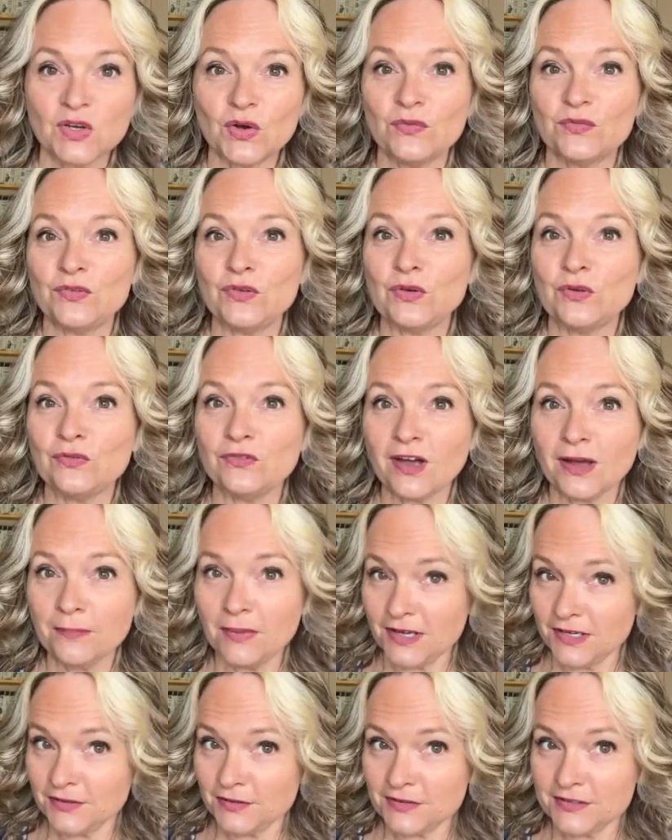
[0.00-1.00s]
So if you've
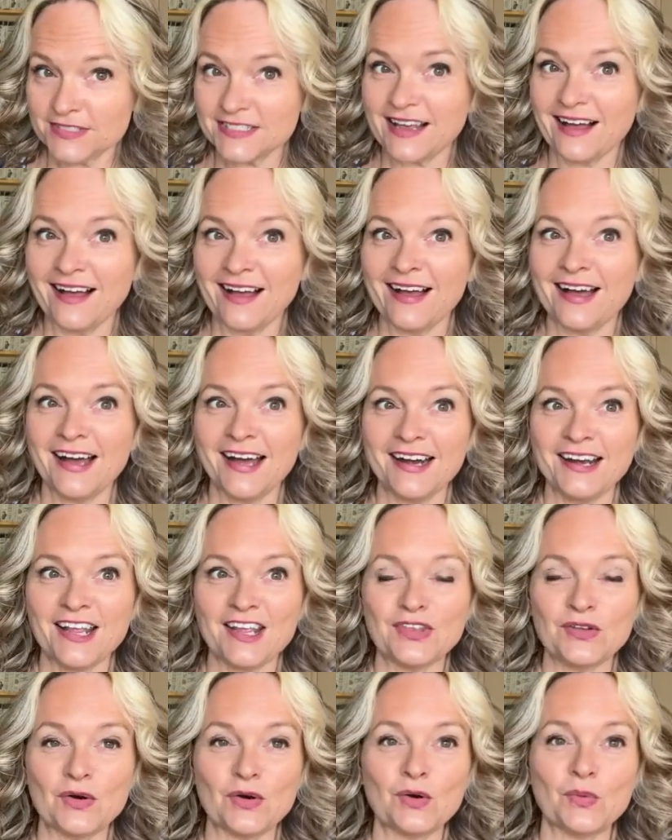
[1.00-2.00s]
got bundles
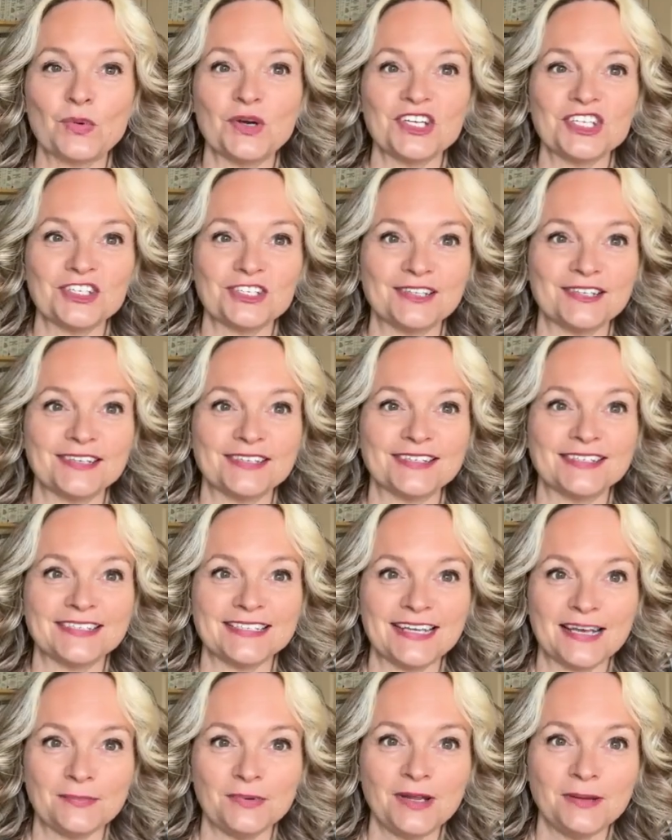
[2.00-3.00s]
on your wish
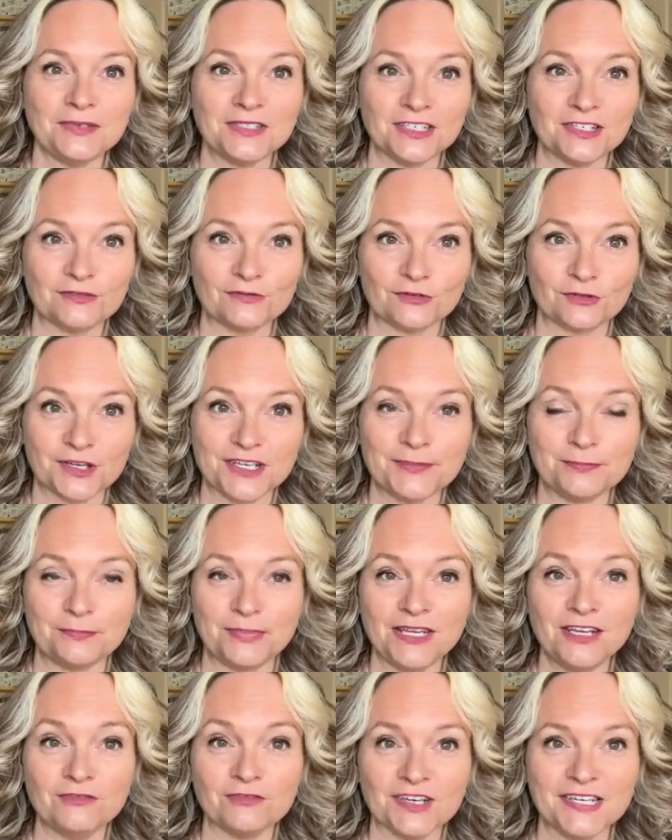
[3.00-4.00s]
list, Stampin' Up! did a
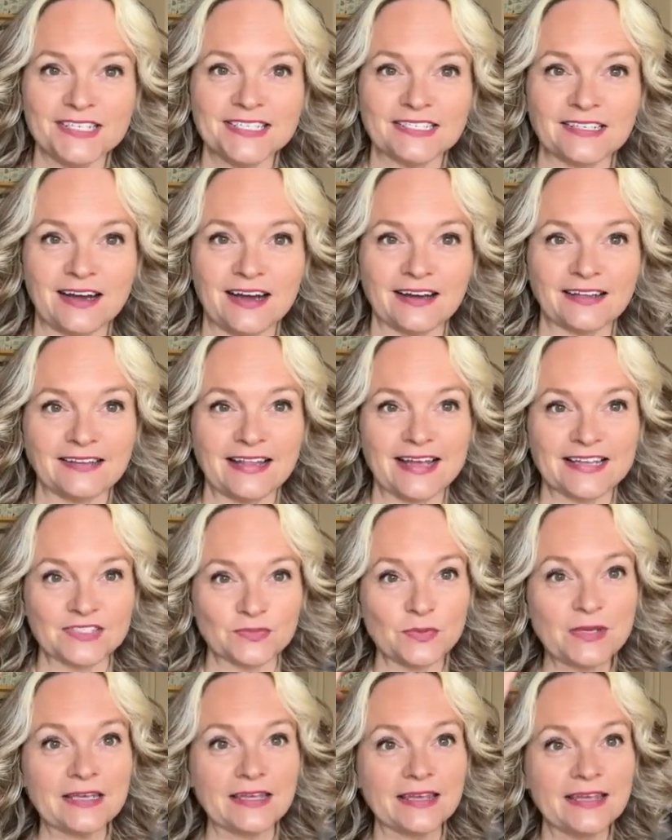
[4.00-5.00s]
re- big restock
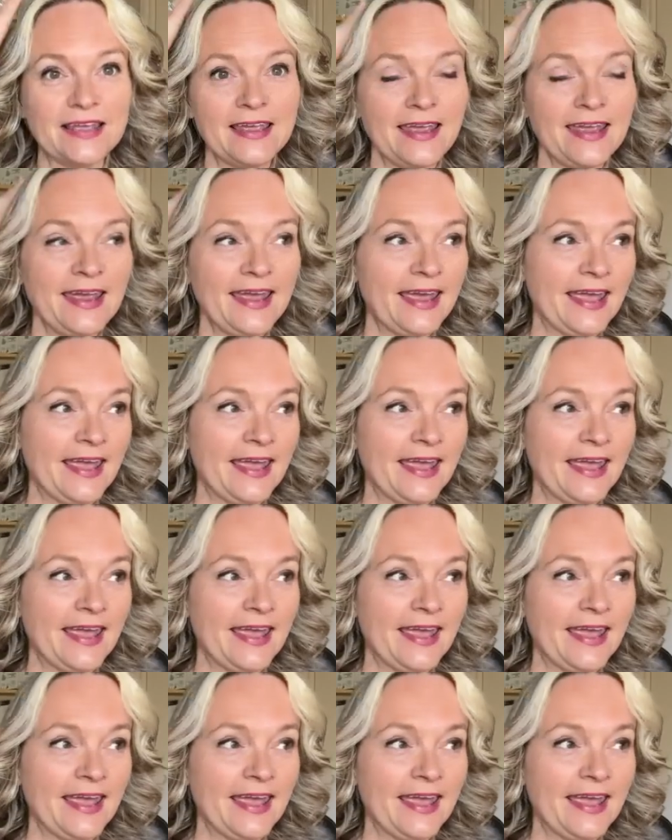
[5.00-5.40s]
last week.